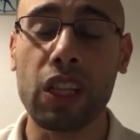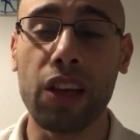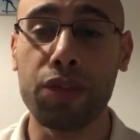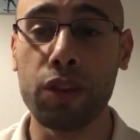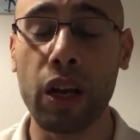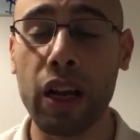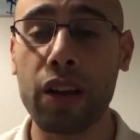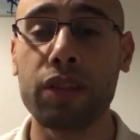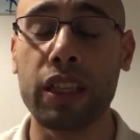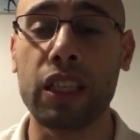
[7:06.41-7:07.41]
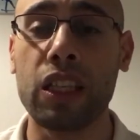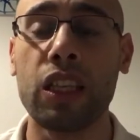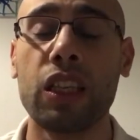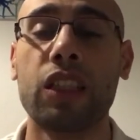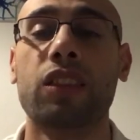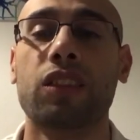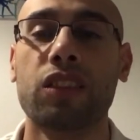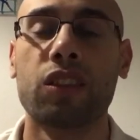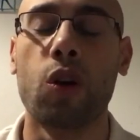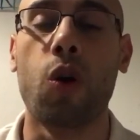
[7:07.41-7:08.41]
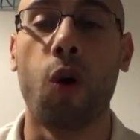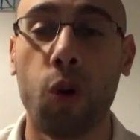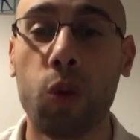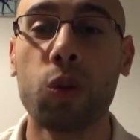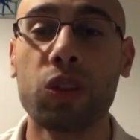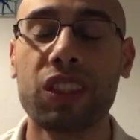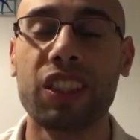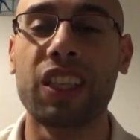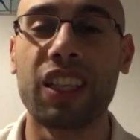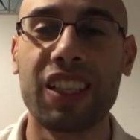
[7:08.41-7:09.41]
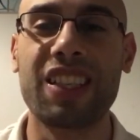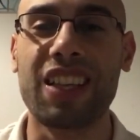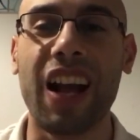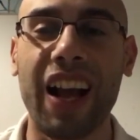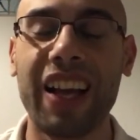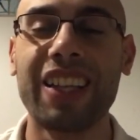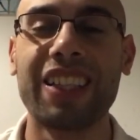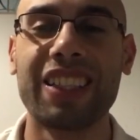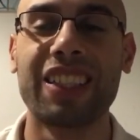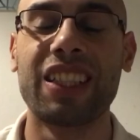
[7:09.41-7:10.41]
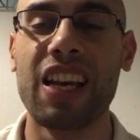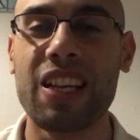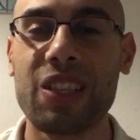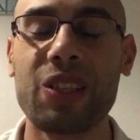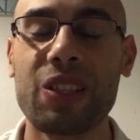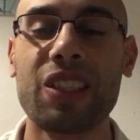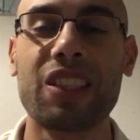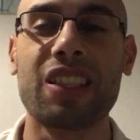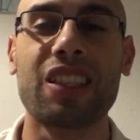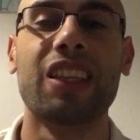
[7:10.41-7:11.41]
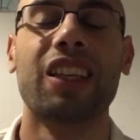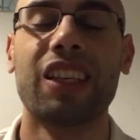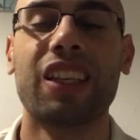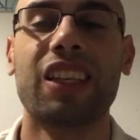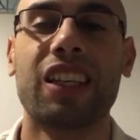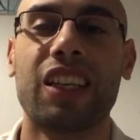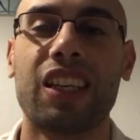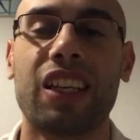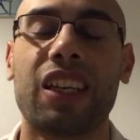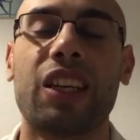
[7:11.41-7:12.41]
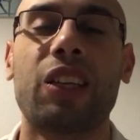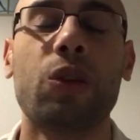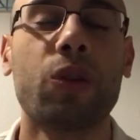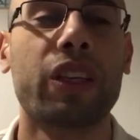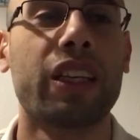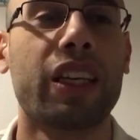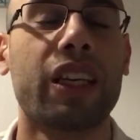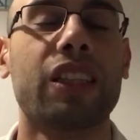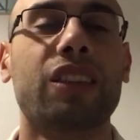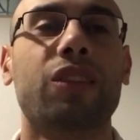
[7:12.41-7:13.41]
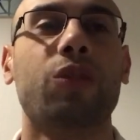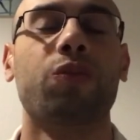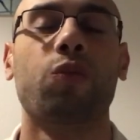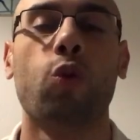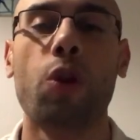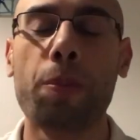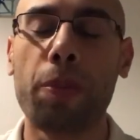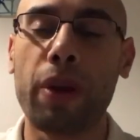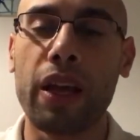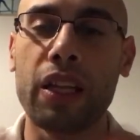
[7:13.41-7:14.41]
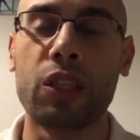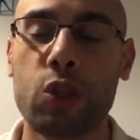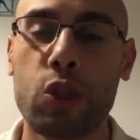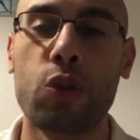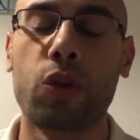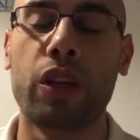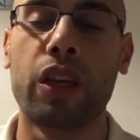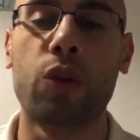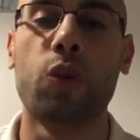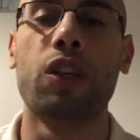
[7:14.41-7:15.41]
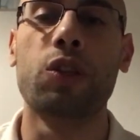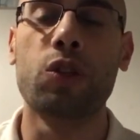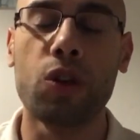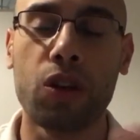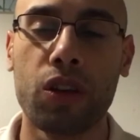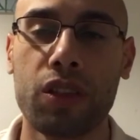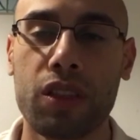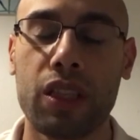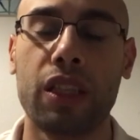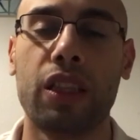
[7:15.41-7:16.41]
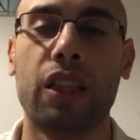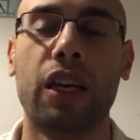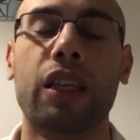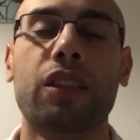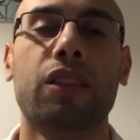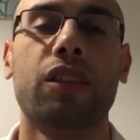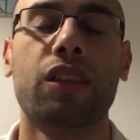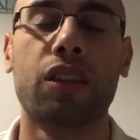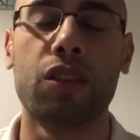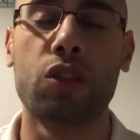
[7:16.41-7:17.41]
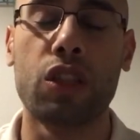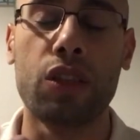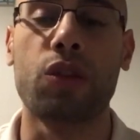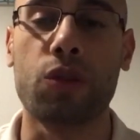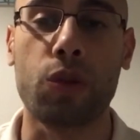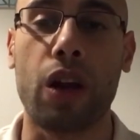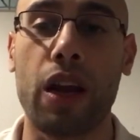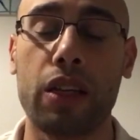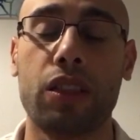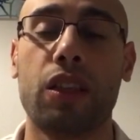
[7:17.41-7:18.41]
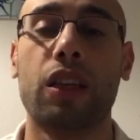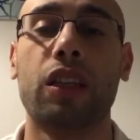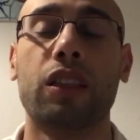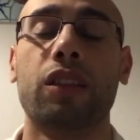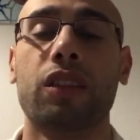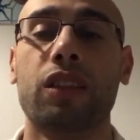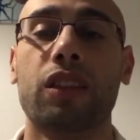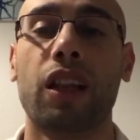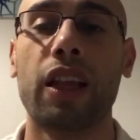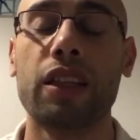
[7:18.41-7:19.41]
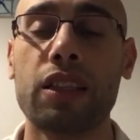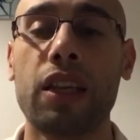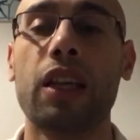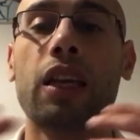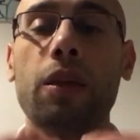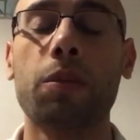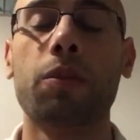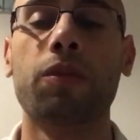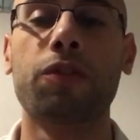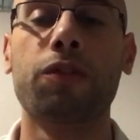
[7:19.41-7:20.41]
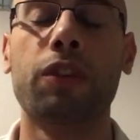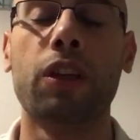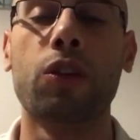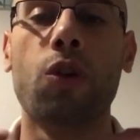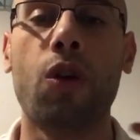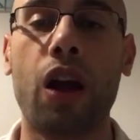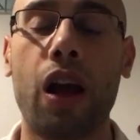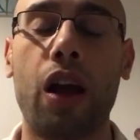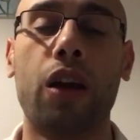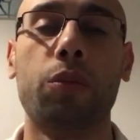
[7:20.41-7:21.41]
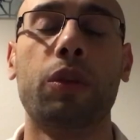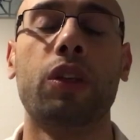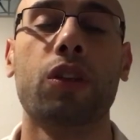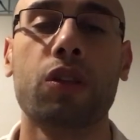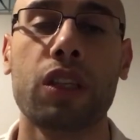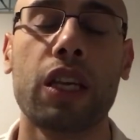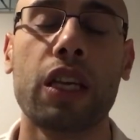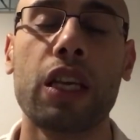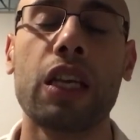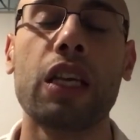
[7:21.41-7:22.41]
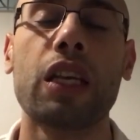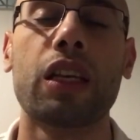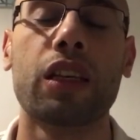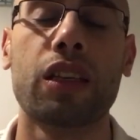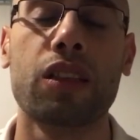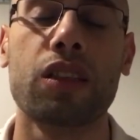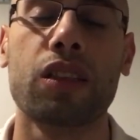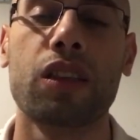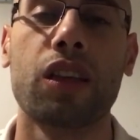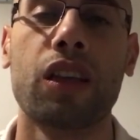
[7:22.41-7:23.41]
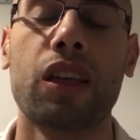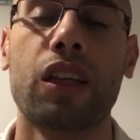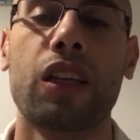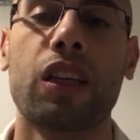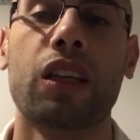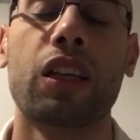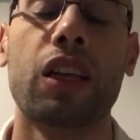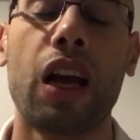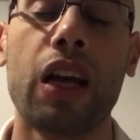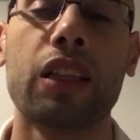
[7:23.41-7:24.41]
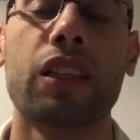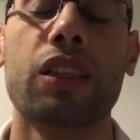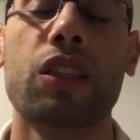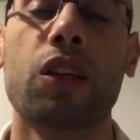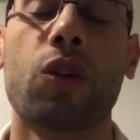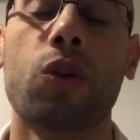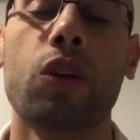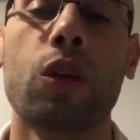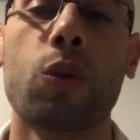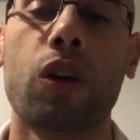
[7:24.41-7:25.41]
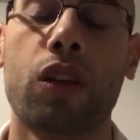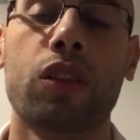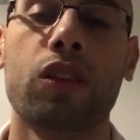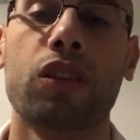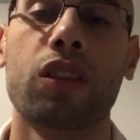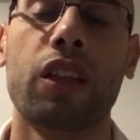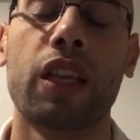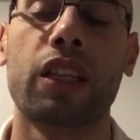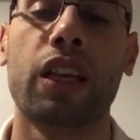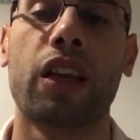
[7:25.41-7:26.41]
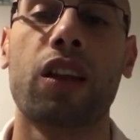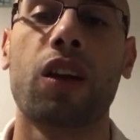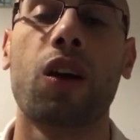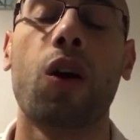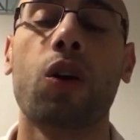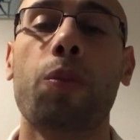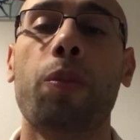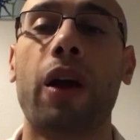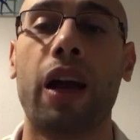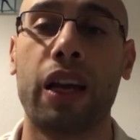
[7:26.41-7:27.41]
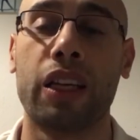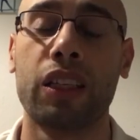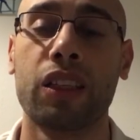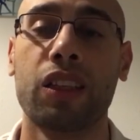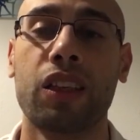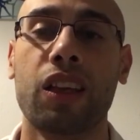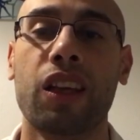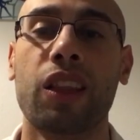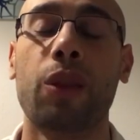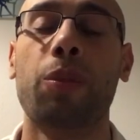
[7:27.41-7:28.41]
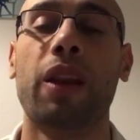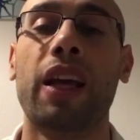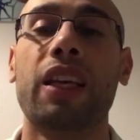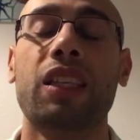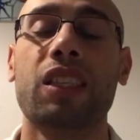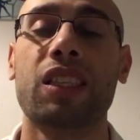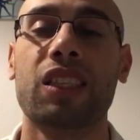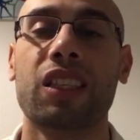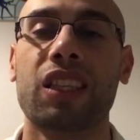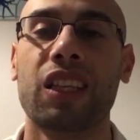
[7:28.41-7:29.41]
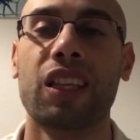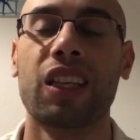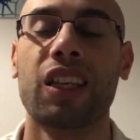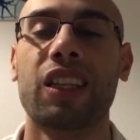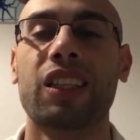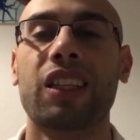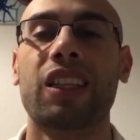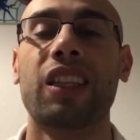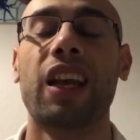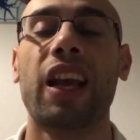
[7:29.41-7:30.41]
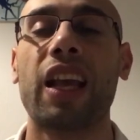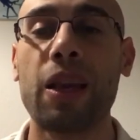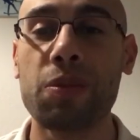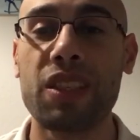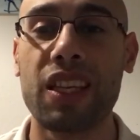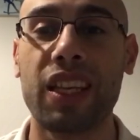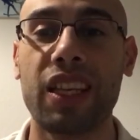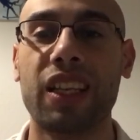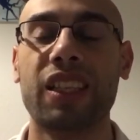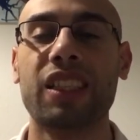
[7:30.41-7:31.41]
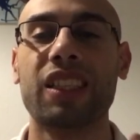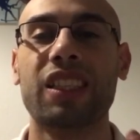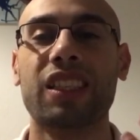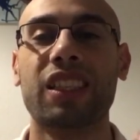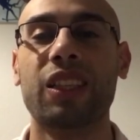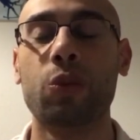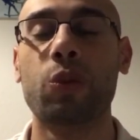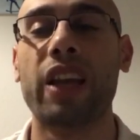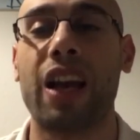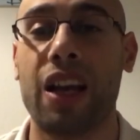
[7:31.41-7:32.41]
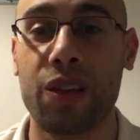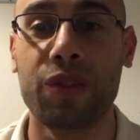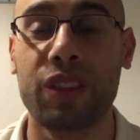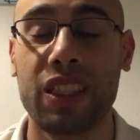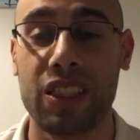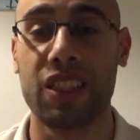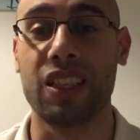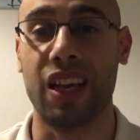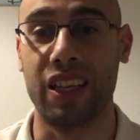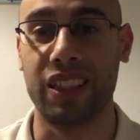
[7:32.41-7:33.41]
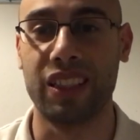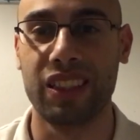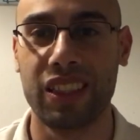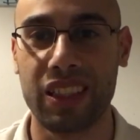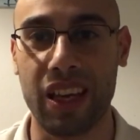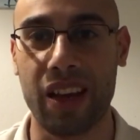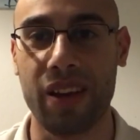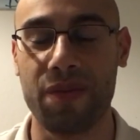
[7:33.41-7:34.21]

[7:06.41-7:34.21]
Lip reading: if you have any holes inside deserts, you can replenish, you can rejoice in that, in Jesus Christ, and let Him fill your heart, because He is, God is the only one that can occupy the place, the emptiness that we have inside. Yeah.